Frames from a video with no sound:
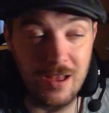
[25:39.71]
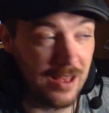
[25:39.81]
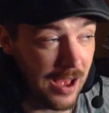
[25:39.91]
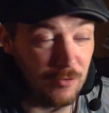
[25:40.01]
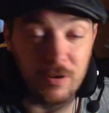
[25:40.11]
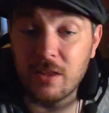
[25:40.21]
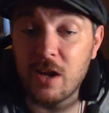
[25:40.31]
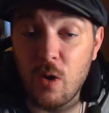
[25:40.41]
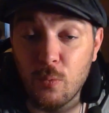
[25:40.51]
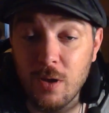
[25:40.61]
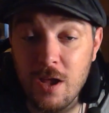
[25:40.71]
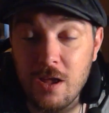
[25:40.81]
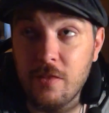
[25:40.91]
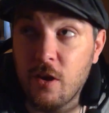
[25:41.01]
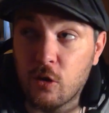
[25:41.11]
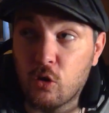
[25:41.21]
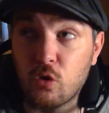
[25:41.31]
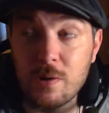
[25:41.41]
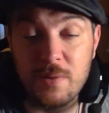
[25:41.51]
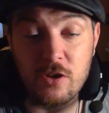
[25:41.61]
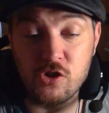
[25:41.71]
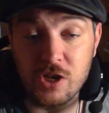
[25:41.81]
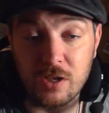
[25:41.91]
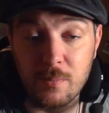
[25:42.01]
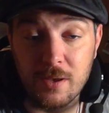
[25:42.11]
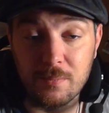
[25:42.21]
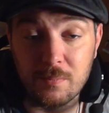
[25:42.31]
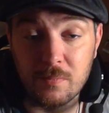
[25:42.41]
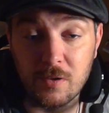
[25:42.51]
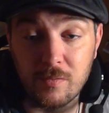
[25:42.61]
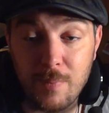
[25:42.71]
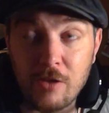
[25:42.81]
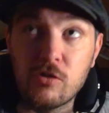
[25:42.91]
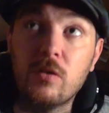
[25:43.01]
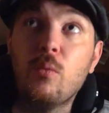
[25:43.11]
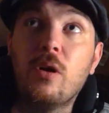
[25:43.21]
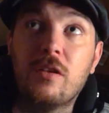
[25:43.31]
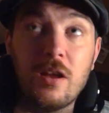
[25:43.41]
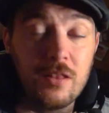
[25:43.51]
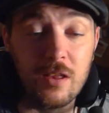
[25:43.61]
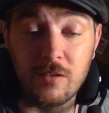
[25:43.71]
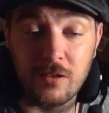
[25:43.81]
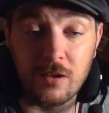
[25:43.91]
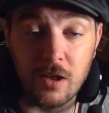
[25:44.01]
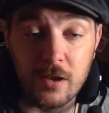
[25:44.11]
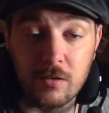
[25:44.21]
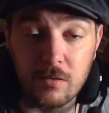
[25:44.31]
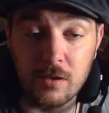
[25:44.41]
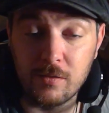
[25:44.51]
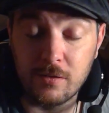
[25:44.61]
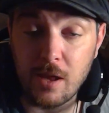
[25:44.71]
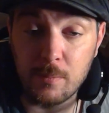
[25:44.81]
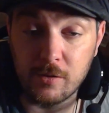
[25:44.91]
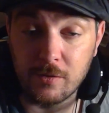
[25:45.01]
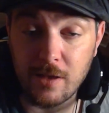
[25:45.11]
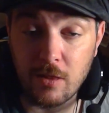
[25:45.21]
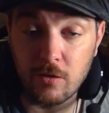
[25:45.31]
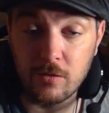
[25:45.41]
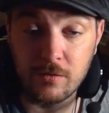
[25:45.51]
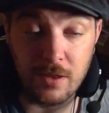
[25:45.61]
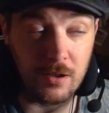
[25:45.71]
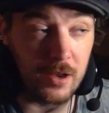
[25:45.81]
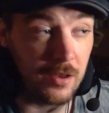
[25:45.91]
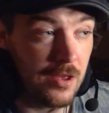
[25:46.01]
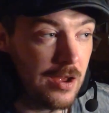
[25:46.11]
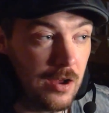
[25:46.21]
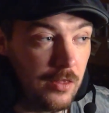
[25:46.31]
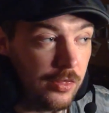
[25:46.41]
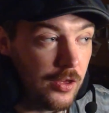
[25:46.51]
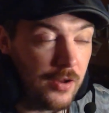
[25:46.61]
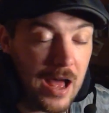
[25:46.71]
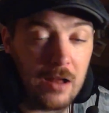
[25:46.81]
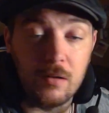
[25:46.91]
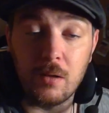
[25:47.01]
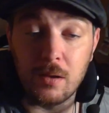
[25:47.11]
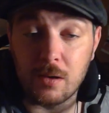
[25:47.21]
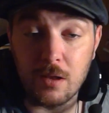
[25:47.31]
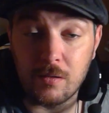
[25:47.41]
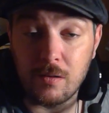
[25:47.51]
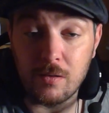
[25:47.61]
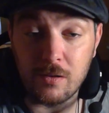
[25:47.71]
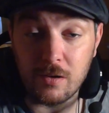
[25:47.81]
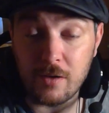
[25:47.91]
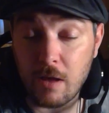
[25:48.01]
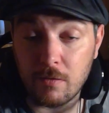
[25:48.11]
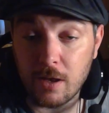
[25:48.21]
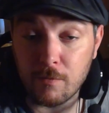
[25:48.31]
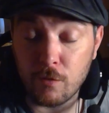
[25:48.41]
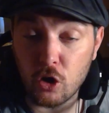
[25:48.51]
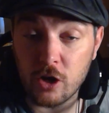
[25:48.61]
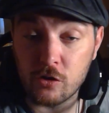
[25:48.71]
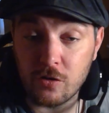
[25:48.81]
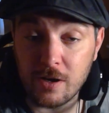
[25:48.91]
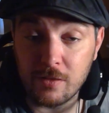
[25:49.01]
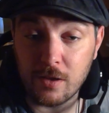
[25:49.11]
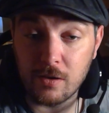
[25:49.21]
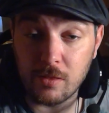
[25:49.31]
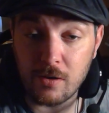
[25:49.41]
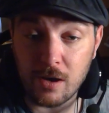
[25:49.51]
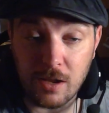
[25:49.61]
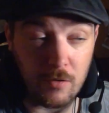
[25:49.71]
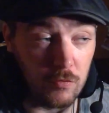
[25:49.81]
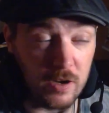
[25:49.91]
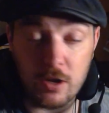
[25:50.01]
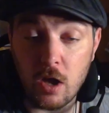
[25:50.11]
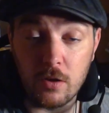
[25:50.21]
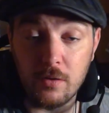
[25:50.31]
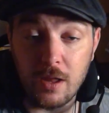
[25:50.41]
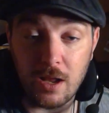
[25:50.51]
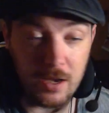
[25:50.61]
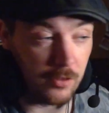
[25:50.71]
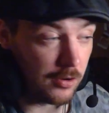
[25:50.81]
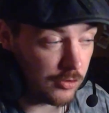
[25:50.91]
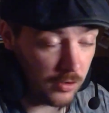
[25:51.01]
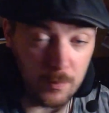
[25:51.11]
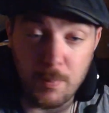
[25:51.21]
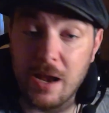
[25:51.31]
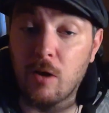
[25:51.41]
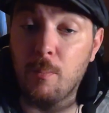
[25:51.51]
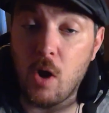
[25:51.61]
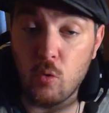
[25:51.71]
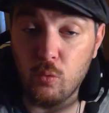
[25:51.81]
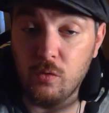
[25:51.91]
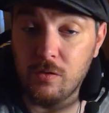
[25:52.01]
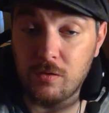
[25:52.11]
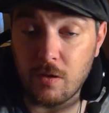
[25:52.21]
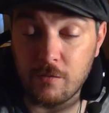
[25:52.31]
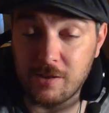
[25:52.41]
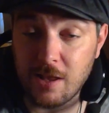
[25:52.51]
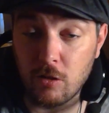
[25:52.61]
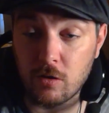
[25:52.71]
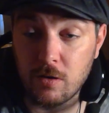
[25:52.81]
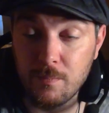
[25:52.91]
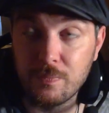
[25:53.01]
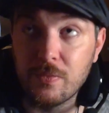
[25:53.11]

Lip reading: I really don't. They're creepy as shit to me. Especially ones like this, that, like, these types of cellars that, like, they're not, like, furnished or anything. They're not, like, redone. Like, it's just bare bones of a cellar.